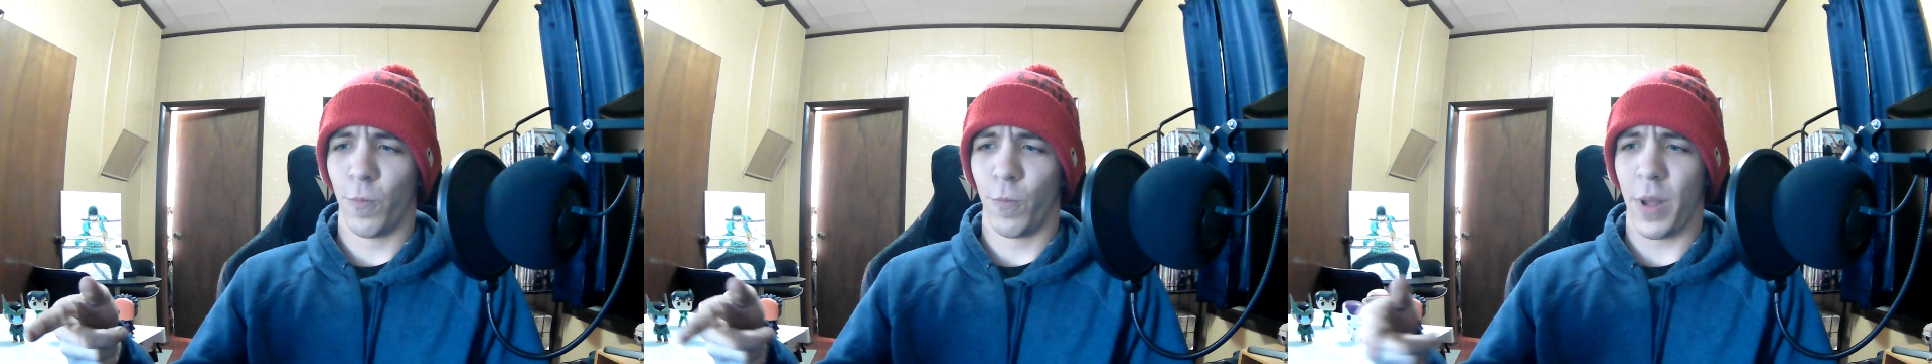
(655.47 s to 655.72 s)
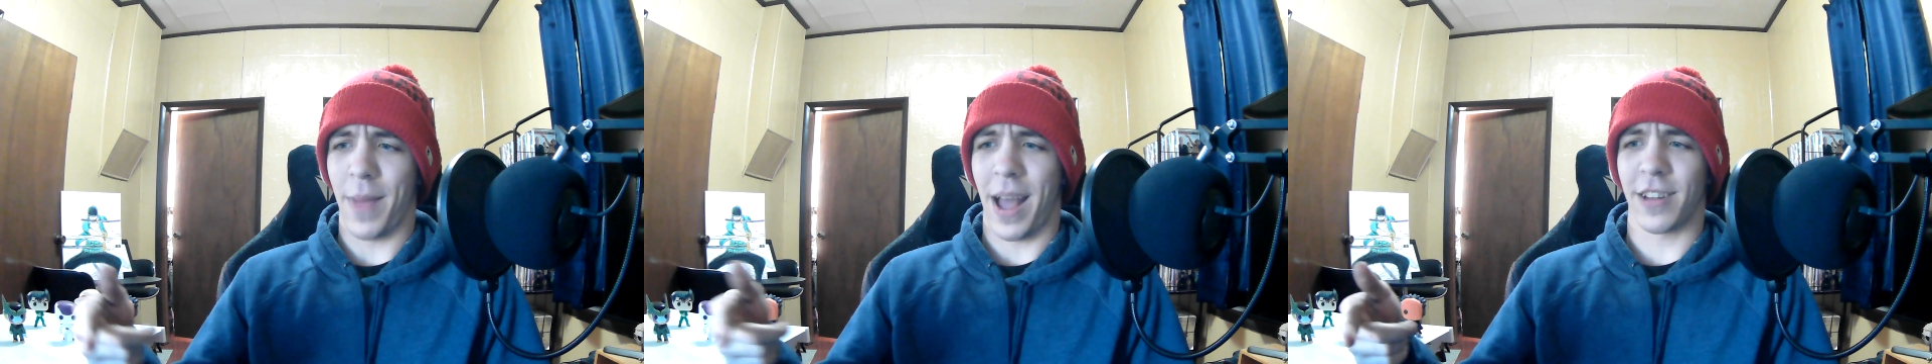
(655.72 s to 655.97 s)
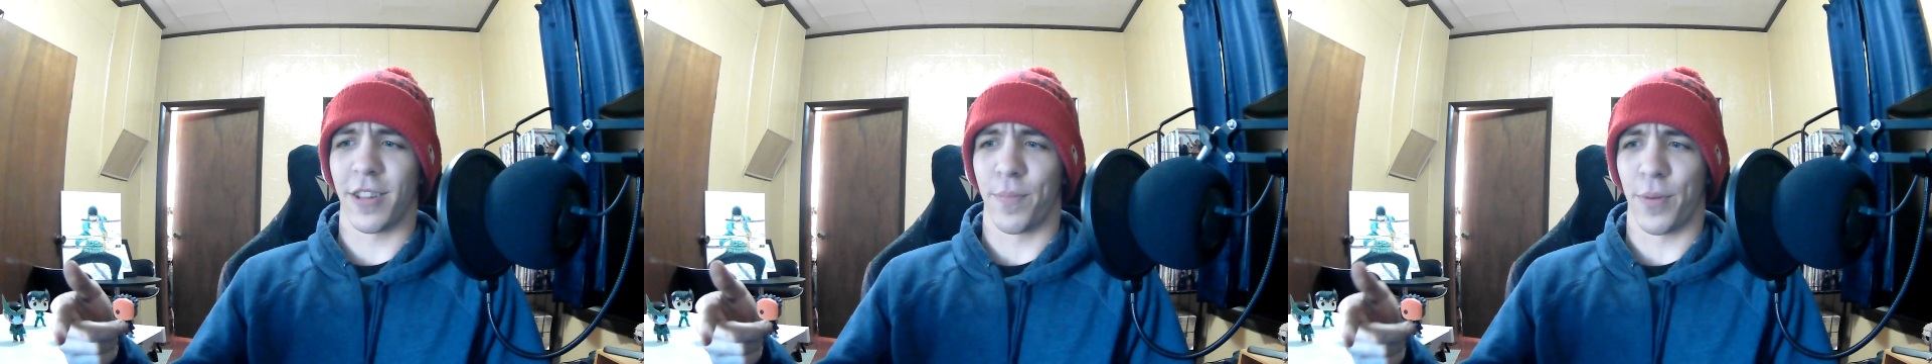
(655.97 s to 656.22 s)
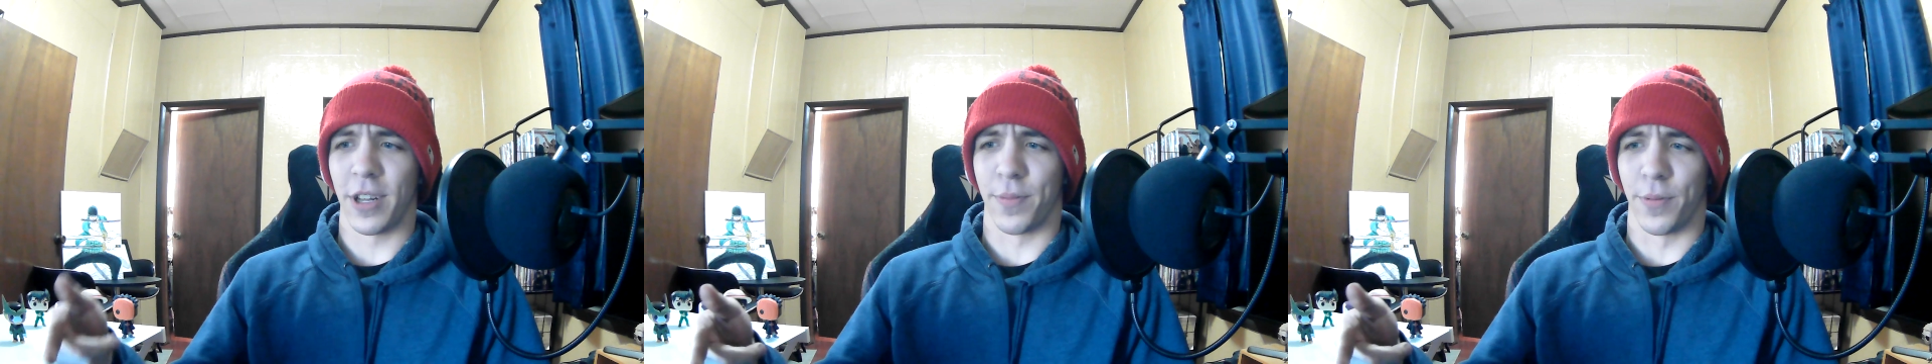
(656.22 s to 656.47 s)
we imagine the
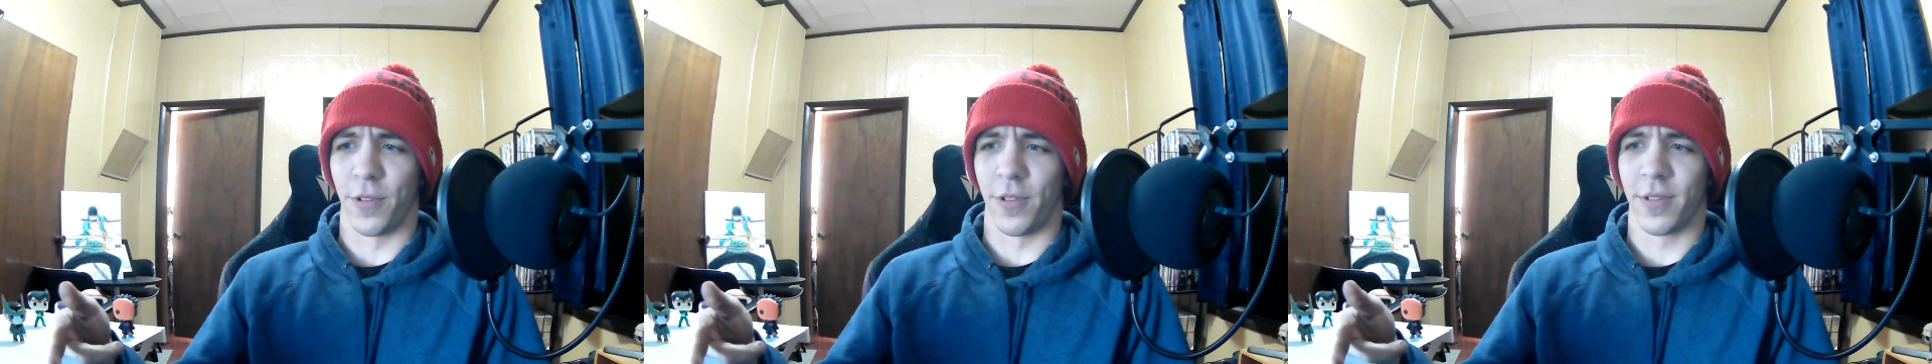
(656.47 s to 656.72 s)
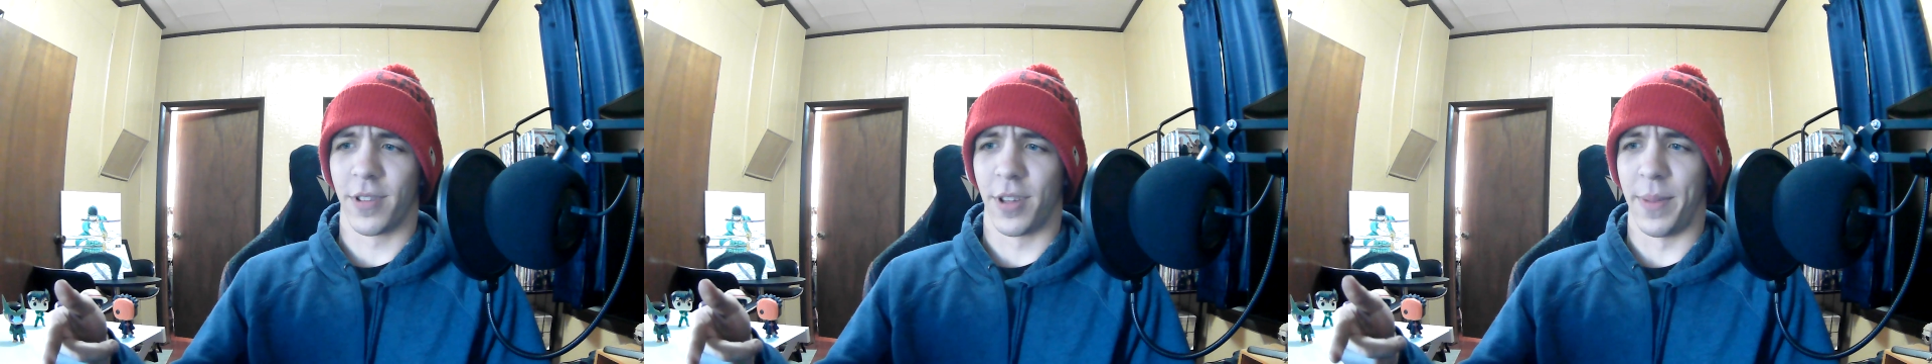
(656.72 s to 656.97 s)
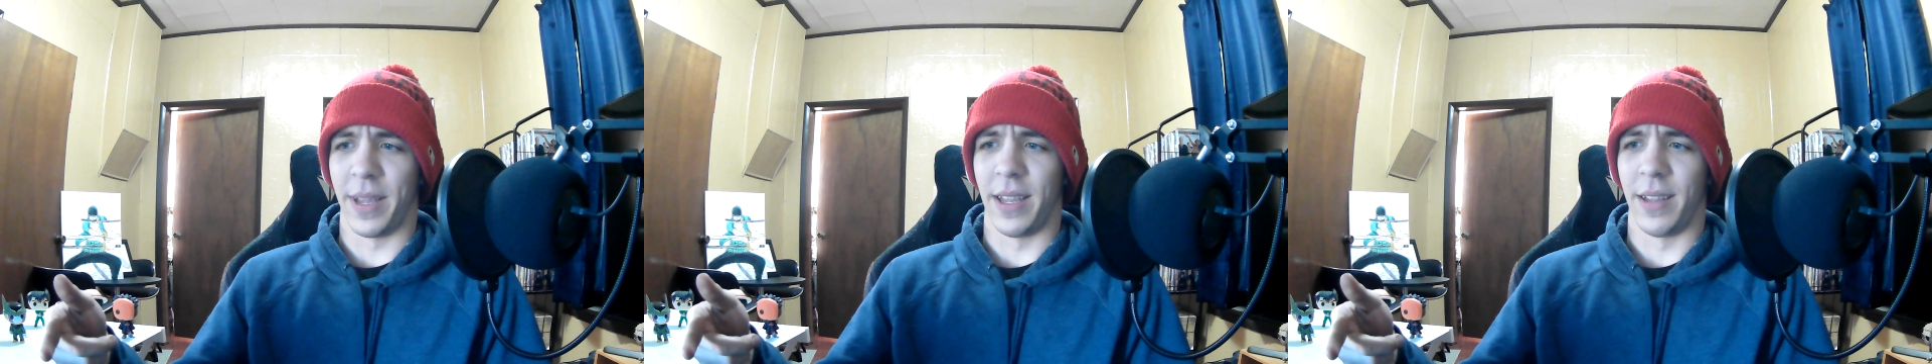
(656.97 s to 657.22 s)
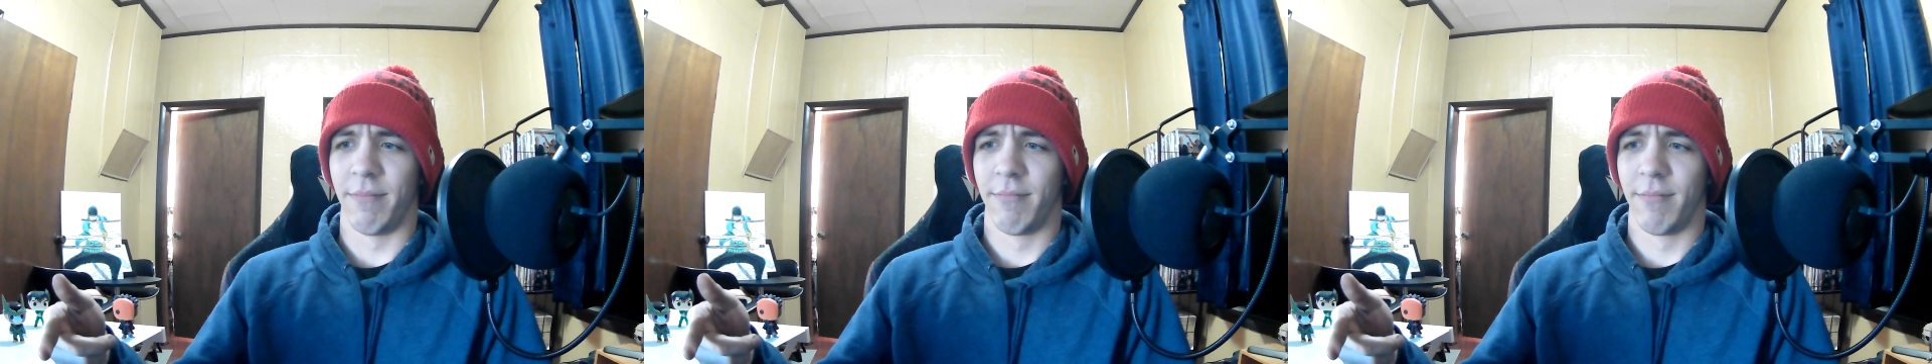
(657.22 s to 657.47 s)
principal to be